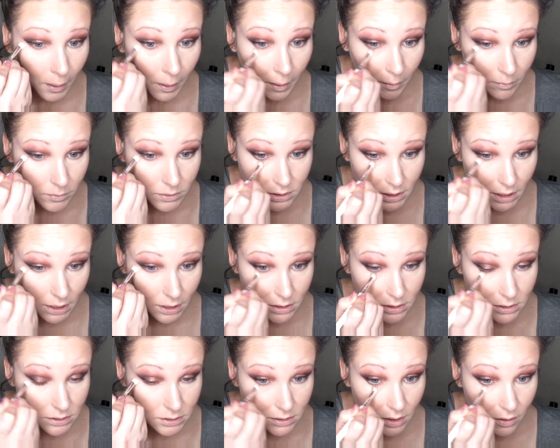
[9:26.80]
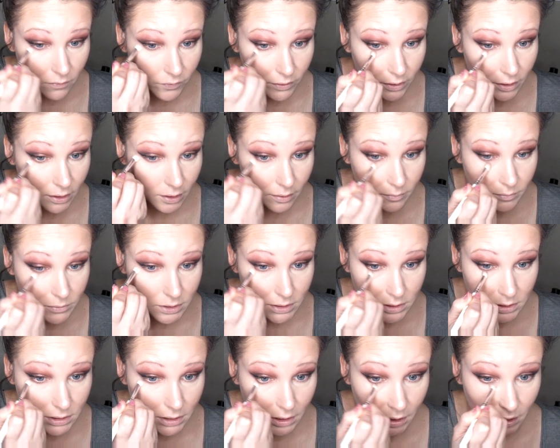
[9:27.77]
I'm just kind of softening it up
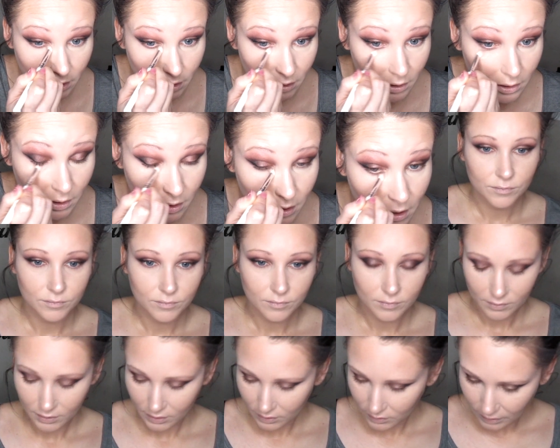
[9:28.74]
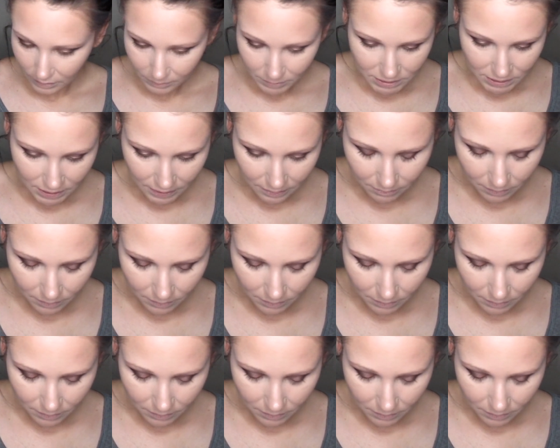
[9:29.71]
just a hair. And then I'm gonna take